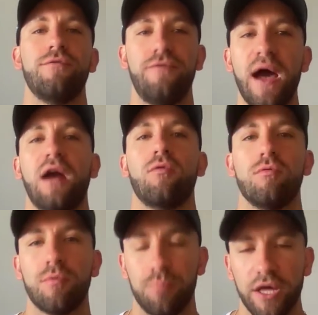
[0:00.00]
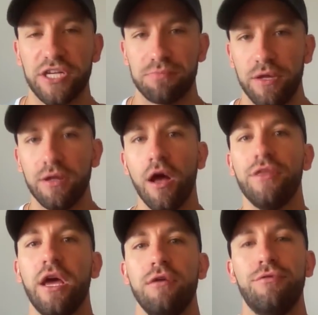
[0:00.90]
Fackrell replacement
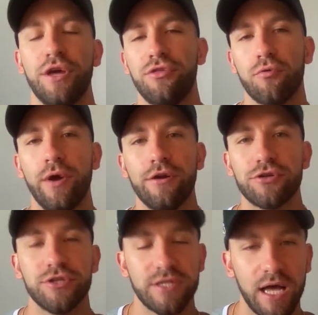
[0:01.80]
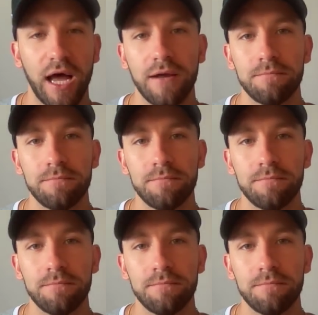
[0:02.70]
that you think the Raiders should sign.